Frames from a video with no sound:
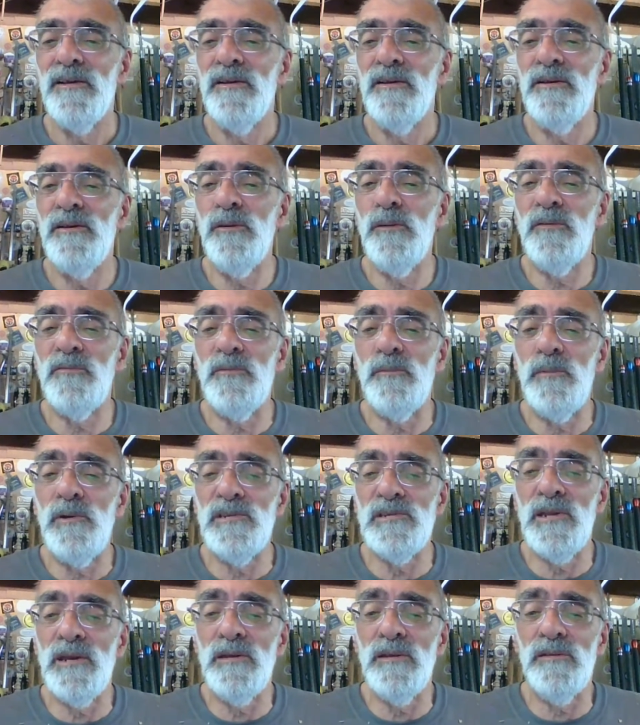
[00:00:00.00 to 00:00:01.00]
you haven't
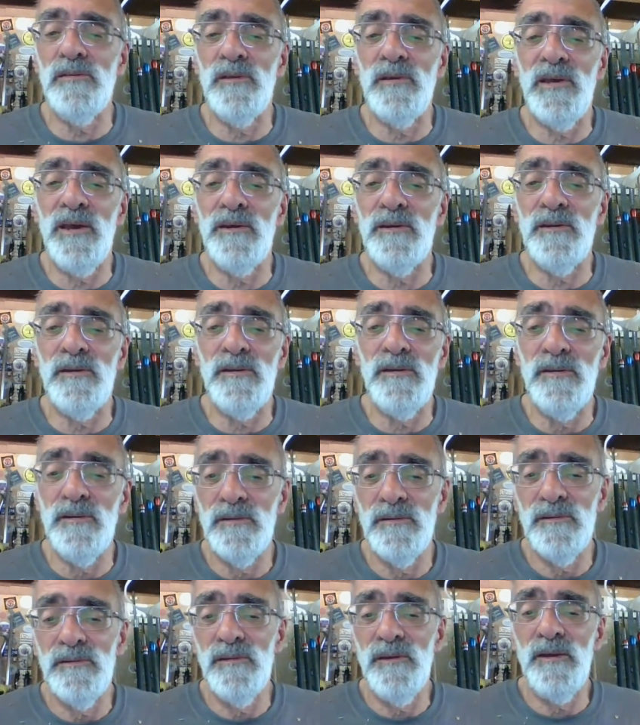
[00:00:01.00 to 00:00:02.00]
missed anything, Andy.
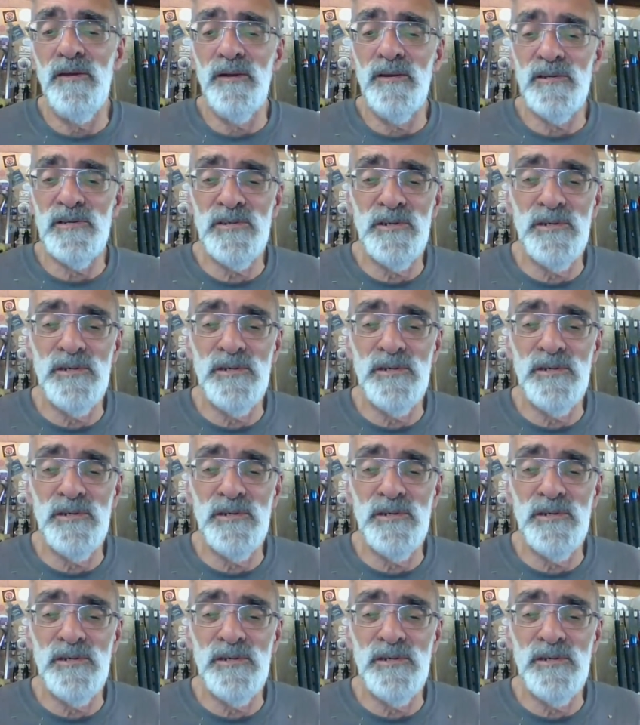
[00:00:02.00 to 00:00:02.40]
ARC